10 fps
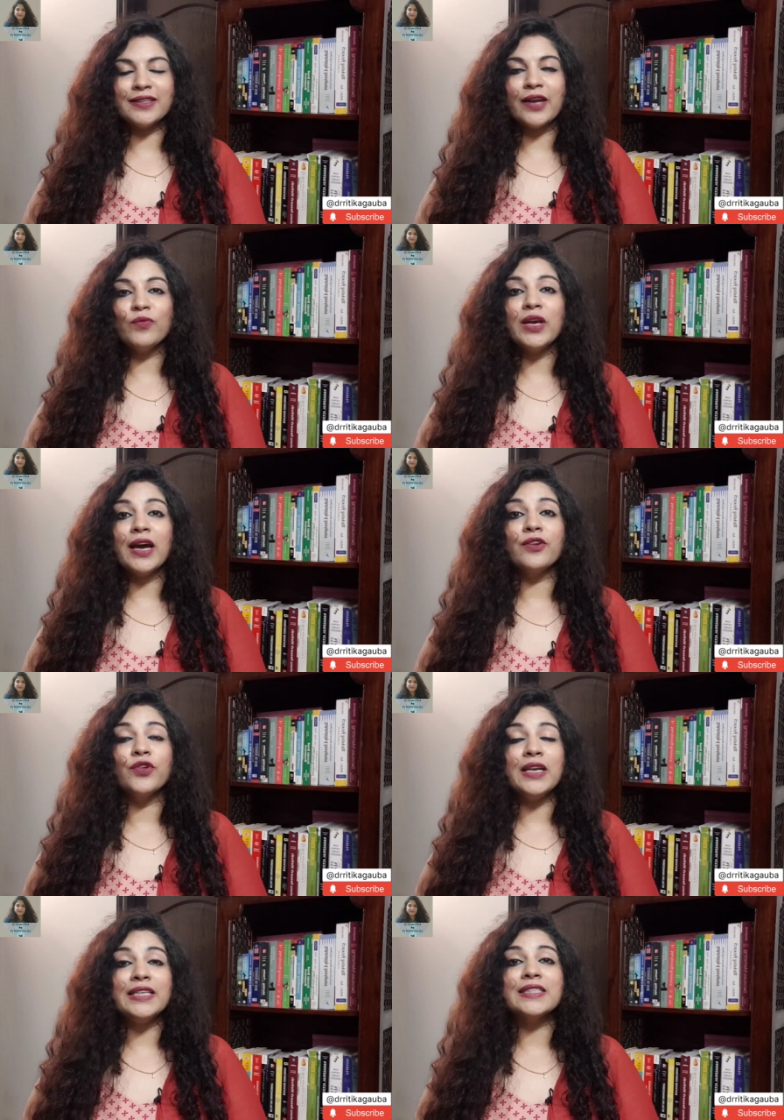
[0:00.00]
then we had
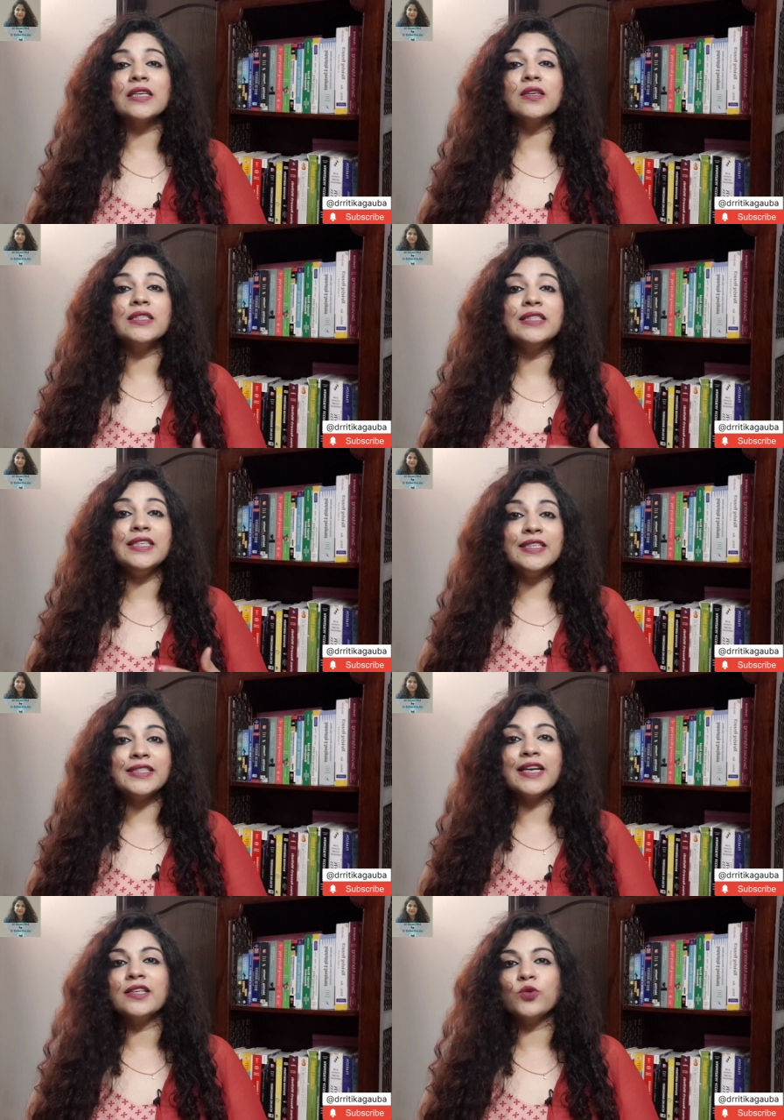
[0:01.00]
released a
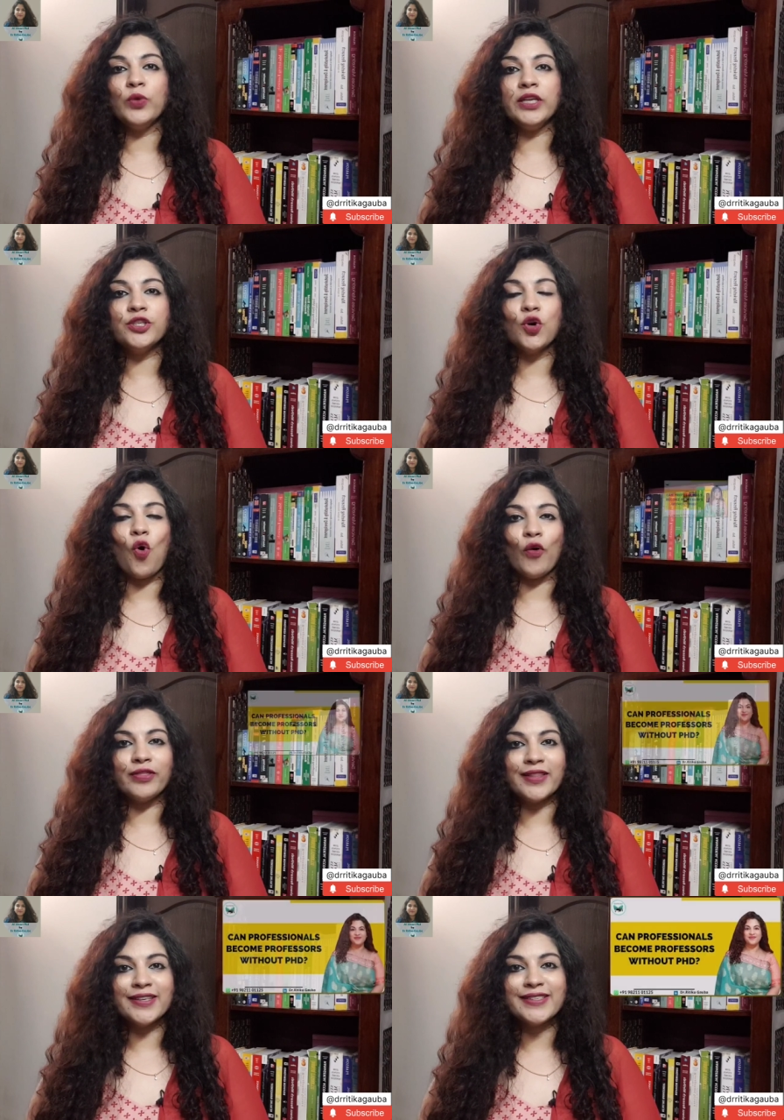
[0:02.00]
detailed video
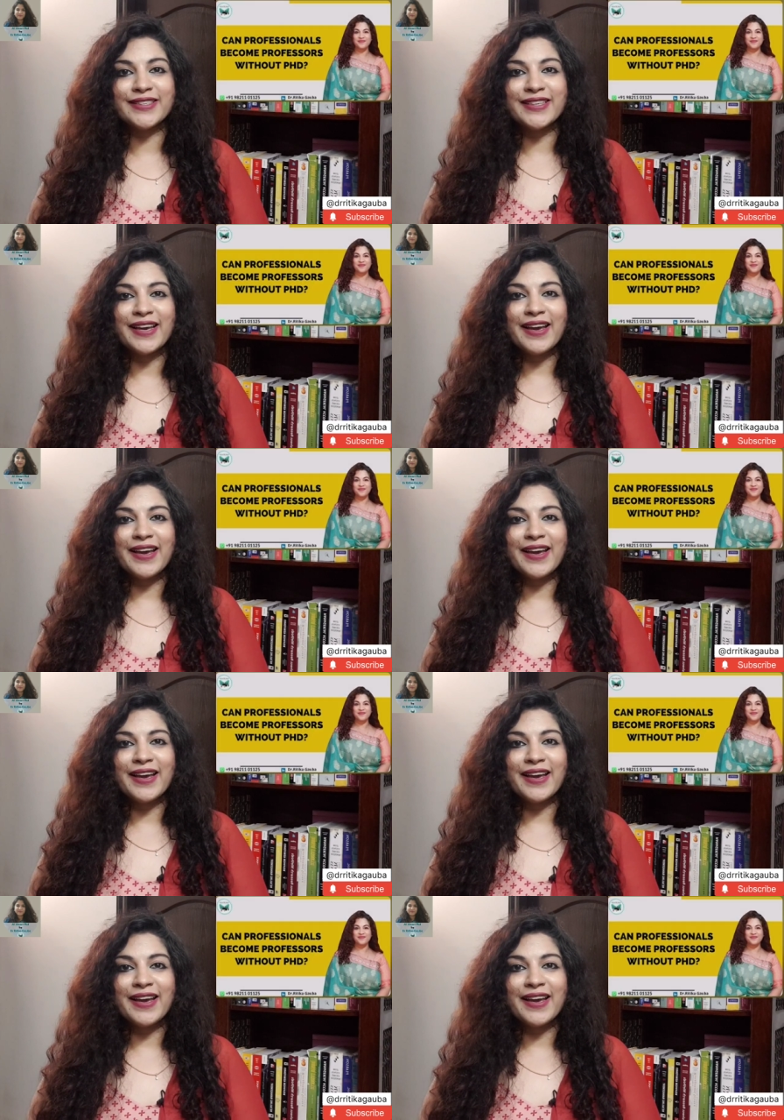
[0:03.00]
on this.